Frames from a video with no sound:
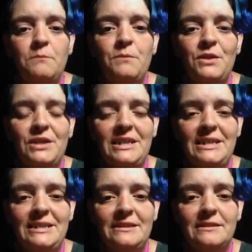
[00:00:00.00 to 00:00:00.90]

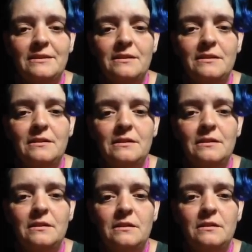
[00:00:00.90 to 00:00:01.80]
please
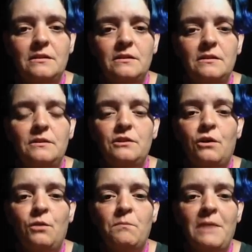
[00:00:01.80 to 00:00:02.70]

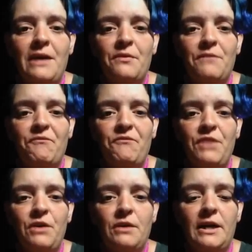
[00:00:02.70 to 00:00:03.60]
don't make them
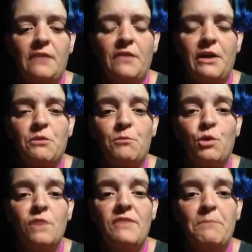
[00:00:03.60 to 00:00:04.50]
feel like they are
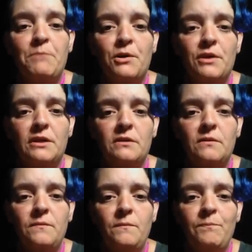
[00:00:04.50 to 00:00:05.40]
more of a burden
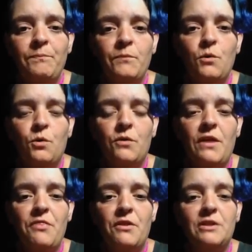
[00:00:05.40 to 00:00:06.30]
or
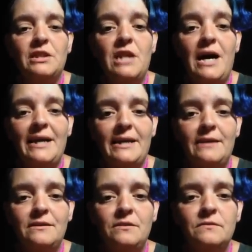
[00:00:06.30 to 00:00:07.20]
that they're lying.